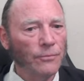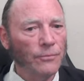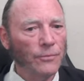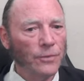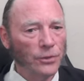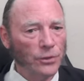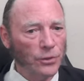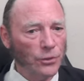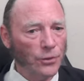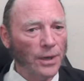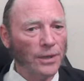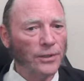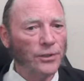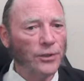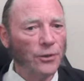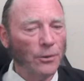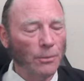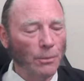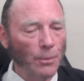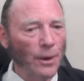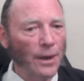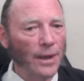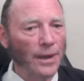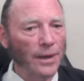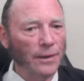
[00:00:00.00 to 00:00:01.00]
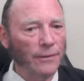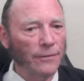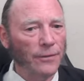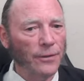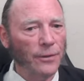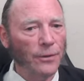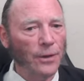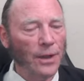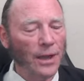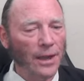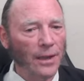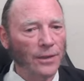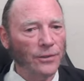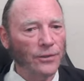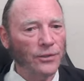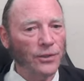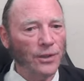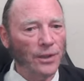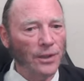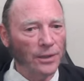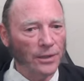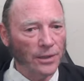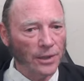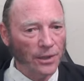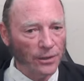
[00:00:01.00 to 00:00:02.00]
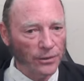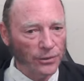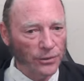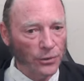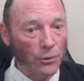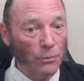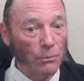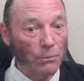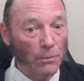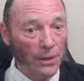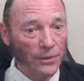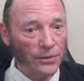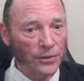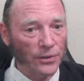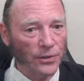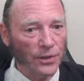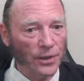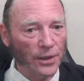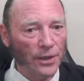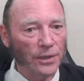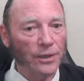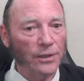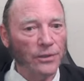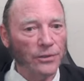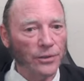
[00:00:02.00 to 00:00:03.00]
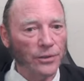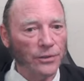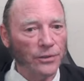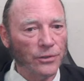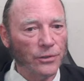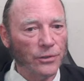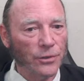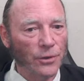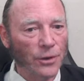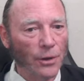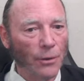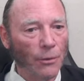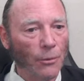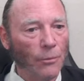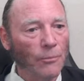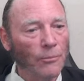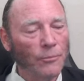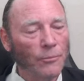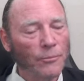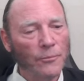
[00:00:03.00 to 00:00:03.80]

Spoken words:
Stretch your brain if you can't see it, because you must see it, because it's true.